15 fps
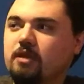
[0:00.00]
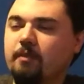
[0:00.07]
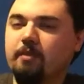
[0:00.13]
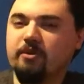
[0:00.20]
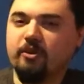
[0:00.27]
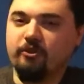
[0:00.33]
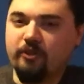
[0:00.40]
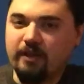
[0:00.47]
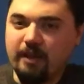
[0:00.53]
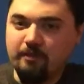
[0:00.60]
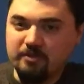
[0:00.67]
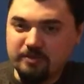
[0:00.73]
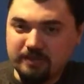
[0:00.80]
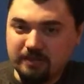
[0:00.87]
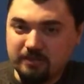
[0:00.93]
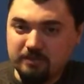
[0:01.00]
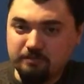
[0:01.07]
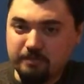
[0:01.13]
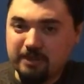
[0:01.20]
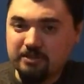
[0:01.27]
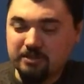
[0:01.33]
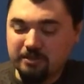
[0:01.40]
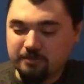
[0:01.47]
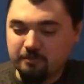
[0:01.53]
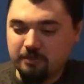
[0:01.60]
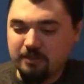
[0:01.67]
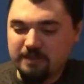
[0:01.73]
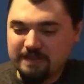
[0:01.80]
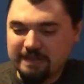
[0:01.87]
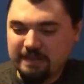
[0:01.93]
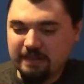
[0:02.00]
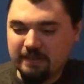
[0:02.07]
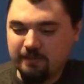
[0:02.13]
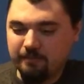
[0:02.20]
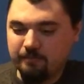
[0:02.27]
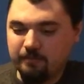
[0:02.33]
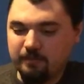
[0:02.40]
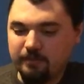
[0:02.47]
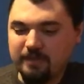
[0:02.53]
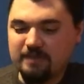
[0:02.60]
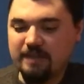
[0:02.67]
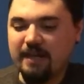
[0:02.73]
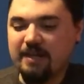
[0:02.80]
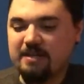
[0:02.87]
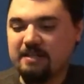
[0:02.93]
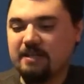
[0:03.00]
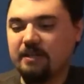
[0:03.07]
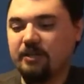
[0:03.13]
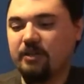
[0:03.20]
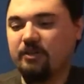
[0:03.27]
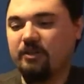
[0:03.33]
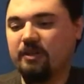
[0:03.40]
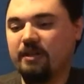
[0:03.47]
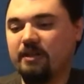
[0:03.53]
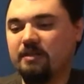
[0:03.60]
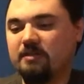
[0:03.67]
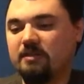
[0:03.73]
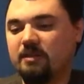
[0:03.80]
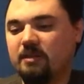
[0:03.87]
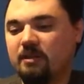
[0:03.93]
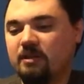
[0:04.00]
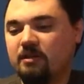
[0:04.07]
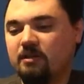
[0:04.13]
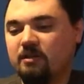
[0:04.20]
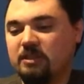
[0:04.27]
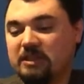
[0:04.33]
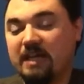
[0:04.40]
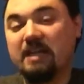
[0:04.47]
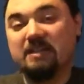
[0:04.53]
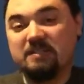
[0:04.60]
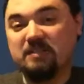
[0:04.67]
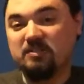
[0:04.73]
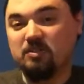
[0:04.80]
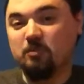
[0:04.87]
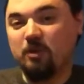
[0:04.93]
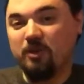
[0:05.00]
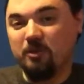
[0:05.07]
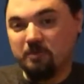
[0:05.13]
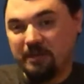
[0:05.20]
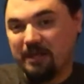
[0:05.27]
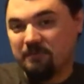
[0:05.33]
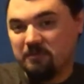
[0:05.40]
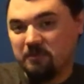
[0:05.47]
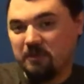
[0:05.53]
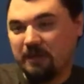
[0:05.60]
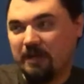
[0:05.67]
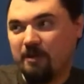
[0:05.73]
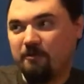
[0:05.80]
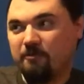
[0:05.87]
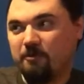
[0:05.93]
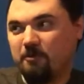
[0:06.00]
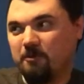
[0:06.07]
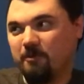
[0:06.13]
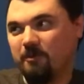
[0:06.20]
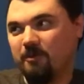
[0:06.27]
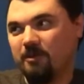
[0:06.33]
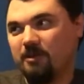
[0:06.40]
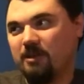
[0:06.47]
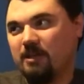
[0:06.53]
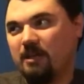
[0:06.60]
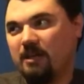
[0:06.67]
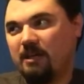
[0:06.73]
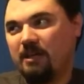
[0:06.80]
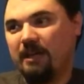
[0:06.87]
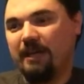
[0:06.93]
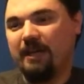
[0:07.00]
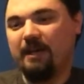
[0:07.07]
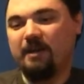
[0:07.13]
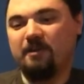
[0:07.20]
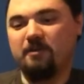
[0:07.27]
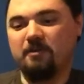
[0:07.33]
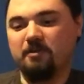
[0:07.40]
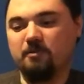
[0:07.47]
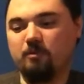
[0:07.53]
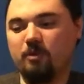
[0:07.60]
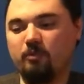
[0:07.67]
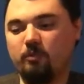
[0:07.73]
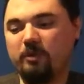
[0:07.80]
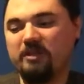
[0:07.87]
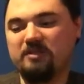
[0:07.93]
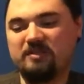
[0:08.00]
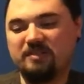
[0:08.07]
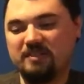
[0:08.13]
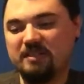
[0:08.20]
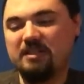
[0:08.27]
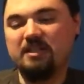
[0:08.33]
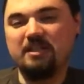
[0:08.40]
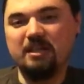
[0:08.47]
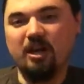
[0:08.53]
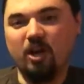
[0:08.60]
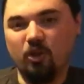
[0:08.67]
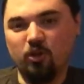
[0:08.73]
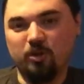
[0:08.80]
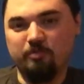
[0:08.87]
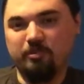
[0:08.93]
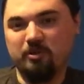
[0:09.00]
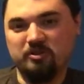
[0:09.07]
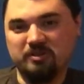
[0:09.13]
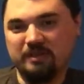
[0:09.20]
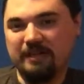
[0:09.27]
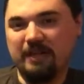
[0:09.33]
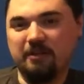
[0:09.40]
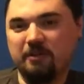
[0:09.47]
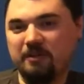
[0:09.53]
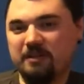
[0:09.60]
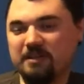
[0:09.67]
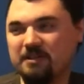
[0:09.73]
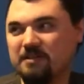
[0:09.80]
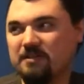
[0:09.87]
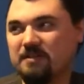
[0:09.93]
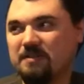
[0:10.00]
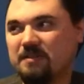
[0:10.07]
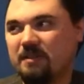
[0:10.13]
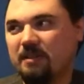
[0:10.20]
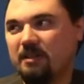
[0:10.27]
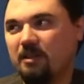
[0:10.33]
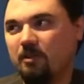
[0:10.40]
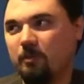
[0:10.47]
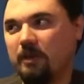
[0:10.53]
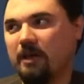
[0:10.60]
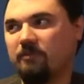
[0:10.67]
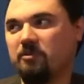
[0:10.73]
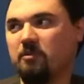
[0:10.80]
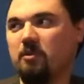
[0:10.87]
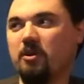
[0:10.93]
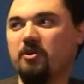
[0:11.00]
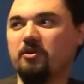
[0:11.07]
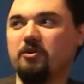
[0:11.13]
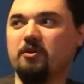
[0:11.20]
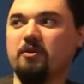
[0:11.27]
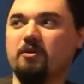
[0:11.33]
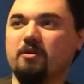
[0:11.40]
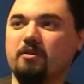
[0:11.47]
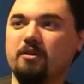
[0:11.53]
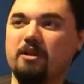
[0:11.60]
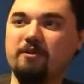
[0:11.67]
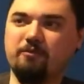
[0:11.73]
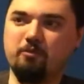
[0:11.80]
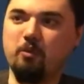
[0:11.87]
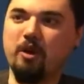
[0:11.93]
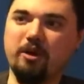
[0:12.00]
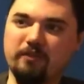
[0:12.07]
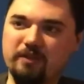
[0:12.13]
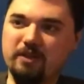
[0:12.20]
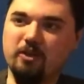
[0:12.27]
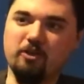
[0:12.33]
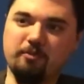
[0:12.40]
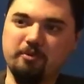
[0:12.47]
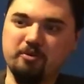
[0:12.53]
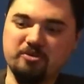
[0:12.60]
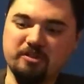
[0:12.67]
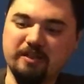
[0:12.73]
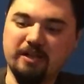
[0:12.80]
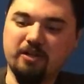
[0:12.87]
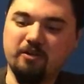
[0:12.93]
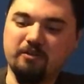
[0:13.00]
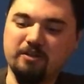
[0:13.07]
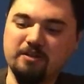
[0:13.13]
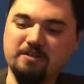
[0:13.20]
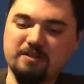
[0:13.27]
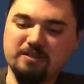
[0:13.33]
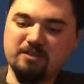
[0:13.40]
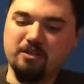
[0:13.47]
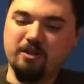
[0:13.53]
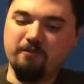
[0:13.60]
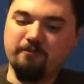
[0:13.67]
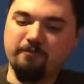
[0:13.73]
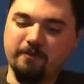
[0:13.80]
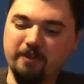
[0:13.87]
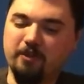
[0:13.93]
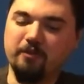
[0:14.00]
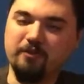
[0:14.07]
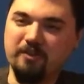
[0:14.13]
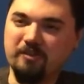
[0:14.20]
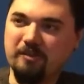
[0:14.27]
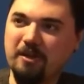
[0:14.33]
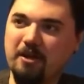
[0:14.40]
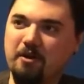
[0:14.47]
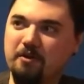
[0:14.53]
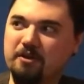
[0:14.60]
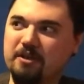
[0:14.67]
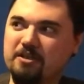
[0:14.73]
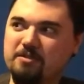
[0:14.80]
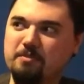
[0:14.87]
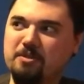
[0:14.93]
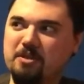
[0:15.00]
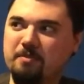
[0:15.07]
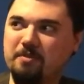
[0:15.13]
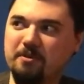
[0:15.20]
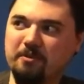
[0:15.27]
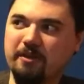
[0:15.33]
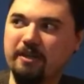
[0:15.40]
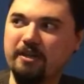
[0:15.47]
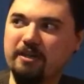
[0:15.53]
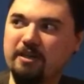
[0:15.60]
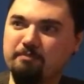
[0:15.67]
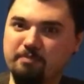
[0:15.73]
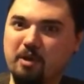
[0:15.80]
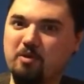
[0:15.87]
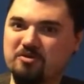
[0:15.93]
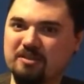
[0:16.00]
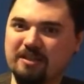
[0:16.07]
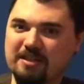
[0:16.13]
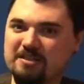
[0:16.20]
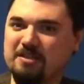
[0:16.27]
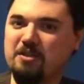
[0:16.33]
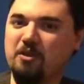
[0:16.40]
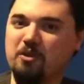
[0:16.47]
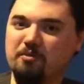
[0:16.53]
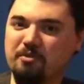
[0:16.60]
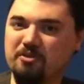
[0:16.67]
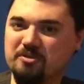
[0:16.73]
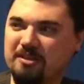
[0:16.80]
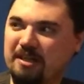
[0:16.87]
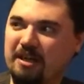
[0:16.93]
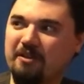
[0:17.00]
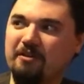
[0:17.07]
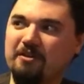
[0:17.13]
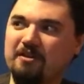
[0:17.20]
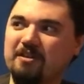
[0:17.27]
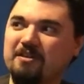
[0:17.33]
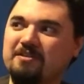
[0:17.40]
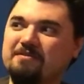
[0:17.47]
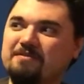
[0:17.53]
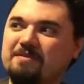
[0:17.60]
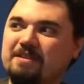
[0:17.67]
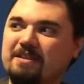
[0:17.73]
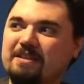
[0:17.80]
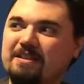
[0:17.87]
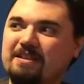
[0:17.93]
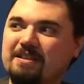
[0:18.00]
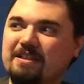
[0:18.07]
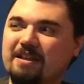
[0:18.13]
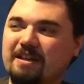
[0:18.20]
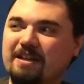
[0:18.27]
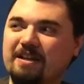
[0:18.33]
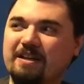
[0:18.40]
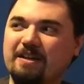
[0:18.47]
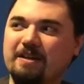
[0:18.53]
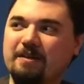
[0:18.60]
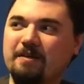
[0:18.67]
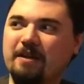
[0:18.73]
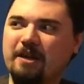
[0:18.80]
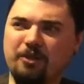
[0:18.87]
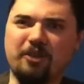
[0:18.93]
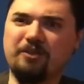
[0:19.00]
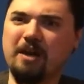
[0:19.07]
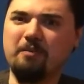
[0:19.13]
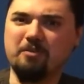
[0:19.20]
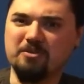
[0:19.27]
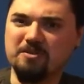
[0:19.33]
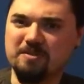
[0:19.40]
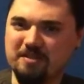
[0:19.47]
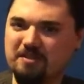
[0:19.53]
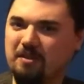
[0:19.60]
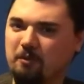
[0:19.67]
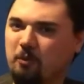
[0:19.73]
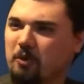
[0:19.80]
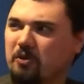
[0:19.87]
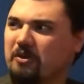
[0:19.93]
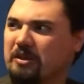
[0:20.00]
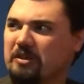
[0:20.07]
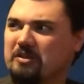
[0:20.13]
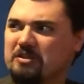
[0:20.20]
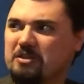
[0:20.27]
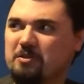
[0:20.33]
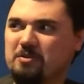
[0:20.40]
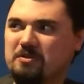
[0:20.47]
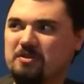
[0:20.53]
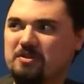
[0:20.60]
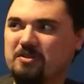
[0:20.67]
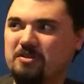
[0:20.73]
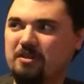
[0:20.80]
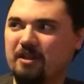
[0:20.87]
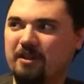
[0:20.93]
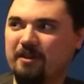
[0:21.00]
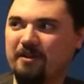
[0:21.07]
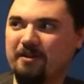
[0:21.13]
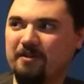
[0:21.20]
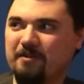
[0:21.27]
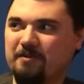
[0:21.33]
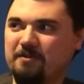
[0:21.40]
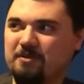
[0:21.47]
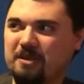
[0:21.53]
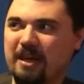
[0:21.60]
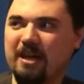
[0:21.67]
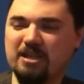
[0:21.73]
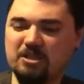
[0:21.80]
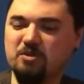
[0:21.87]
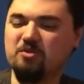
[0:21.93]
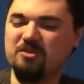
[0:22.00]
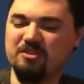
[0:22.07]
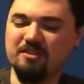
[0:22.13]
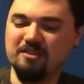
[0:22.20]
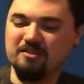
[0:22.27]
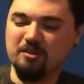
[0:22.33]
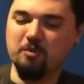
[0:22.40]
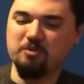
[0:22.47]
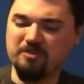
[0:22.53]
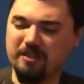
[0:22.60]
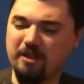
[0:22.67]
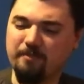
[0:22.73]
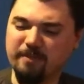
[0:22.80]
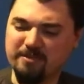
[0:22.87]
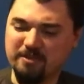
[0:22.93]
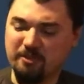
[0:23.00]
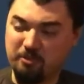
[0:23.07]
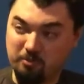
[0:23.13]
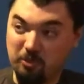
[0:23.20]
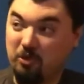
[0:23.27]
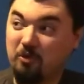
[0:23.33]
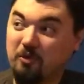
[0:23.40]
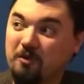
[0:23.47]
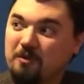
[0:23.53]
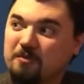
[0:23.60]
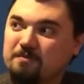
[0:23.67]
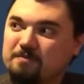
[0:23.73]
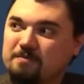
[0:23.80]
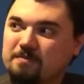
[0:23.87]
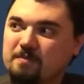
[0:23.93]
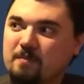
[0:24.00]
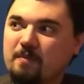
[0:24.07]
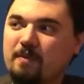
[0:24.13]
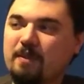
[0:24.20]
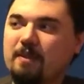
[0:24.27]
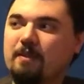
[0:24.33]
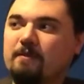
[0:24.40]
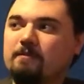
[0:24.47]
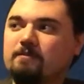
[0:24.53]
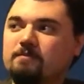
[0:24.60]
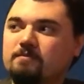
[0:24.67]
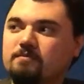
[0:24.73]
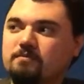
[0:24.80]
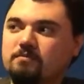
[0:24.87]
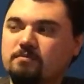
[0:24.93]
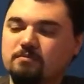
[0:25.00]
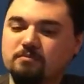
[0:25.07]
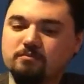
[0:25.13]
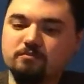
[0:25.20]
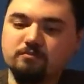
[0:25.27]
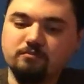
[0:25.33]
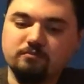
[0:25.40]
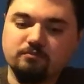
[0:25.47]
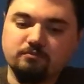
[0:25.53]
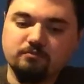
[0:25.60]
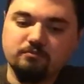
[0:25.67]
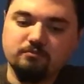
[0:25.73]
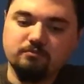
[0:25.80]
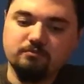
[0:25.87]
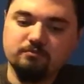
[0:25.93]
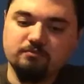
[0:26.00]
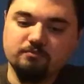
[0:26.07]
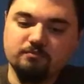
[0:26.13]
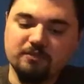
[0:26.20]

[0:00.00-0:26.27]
Yeah, but the thing I was gonna mention was um, this idea that Dennis is the one that we have to look out for, and when we see other personalities, we have to wonder if one of the other personalities has not figured this out and is manipulating and posing as another personality. Uh, I thought that was a really good use uh, to kind of use this whole setup as a thriller. Who keeps sending the emails because it's never really mentioned.